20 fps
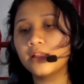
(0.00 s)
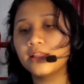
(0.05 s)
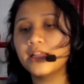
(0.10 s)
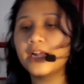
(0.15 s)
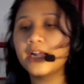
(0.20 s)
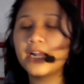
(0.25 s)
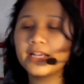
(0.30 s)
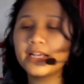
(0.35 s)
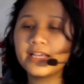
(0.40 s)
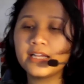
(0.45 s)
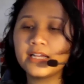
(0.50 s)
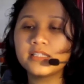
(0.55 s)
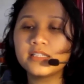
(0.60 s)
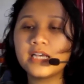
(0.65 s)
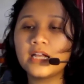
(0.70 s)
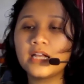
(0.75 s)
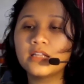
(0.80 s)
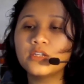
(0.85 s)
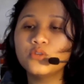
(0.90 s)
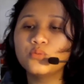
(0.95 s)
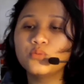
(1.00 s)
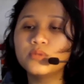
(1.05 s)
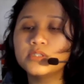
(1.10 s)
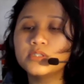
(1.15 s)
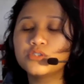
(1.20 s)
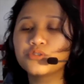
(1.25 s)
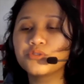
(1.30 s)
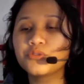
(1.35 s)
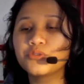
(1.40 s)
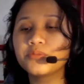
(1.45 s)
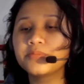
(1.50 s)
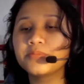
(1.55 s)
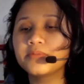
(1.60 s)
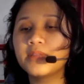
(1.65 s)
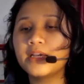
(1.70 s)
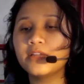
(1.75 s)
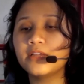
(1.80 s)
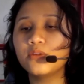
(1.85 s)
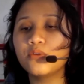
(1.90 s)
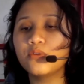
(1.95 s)
Then I can tell you which group
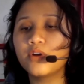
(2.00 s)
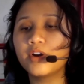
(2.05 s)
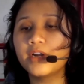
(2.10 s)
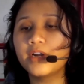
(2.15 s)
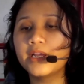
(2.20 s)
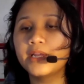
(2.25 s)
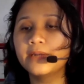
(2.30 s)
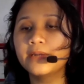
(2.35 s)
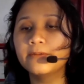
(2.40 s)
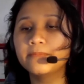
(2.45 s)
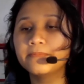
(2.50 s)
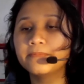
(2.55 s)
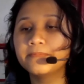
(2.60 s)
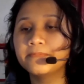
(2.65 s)
that you are in.